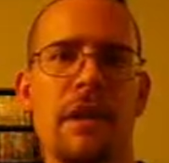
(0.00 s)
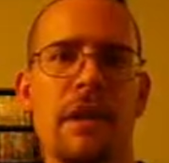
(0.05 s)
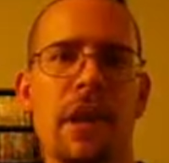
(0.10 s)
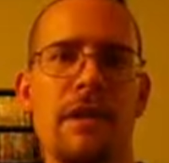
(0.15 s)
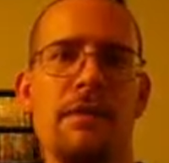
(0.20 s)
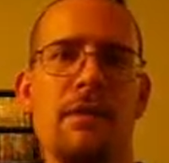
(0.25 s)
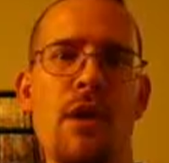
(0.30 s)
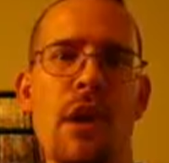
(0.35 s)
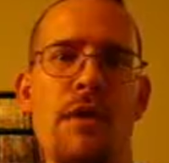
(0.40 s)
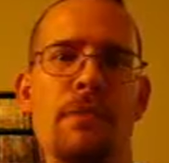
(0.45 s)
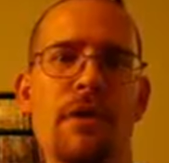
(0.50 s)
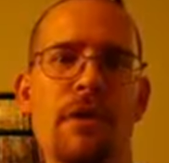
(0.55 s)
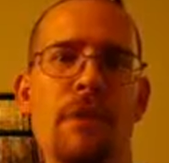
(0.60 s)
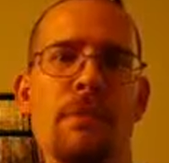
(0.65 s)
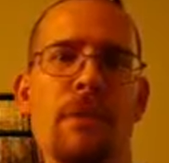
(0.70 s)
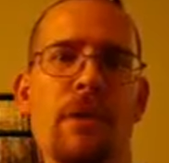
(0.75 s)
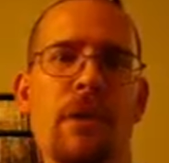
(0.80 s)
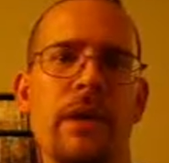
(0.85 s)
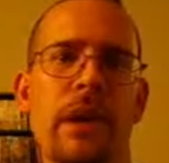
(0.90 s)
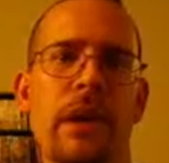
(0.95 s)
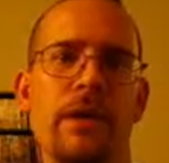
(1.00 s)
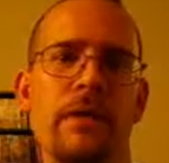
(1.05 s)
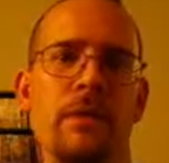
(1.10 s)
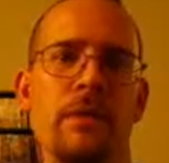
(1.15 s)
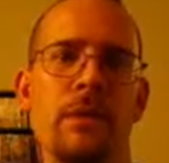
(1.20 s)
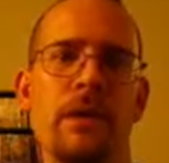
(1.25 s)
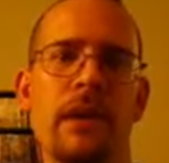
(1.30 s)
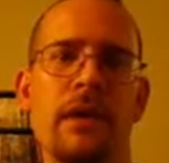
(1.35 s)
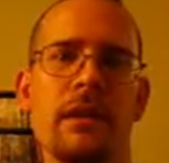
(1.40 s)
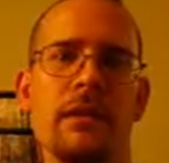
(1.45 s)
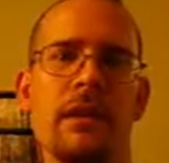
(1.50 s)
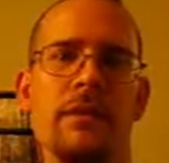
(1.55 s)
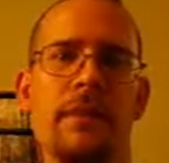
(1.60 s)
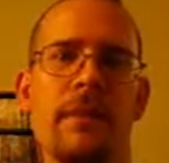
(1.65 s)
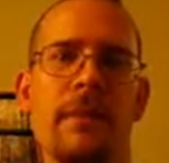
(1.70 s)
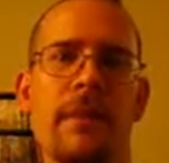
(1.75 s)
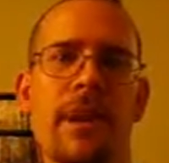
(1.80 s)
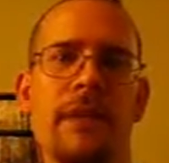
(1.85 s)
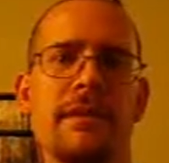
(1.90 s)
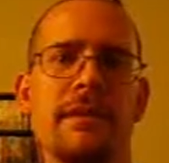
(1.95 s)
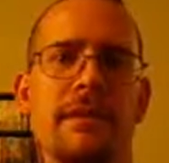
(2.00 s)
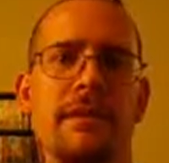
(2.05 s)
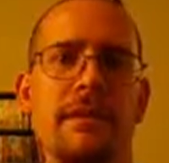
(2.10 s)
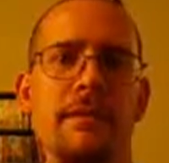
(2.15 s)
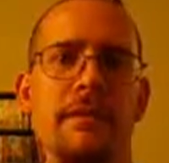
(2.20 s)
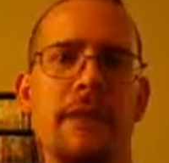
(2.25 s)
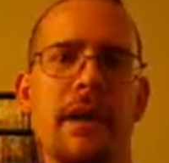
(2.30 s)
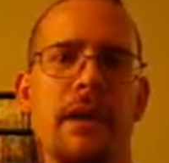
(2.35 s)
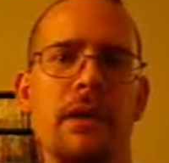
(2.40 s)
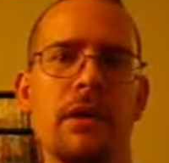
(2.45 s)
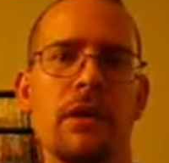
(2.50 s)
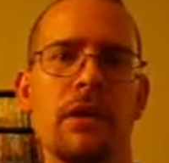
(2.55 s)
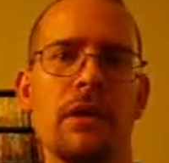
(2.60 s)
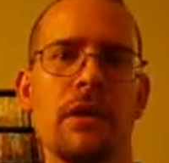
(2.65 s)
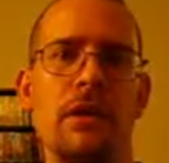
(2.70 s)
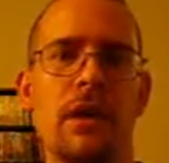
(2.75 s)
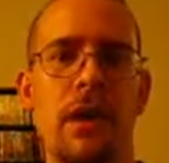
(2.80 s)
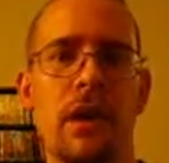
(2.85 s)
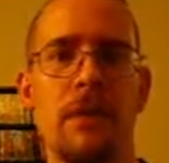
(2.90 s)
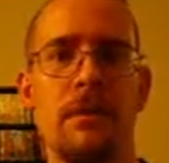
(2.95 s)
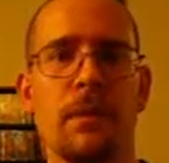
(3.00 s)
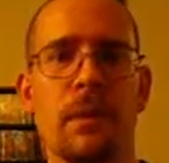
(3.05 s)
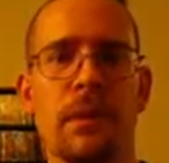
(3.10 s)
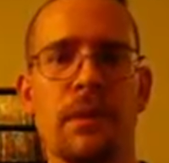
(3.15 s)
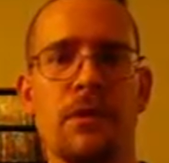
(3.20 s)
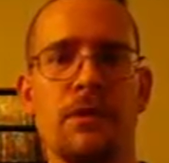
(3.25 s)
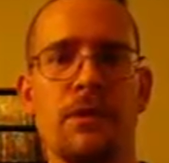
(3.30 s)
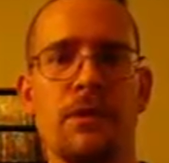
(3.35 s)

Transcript: If you have an implant and you want to leave a message about it, please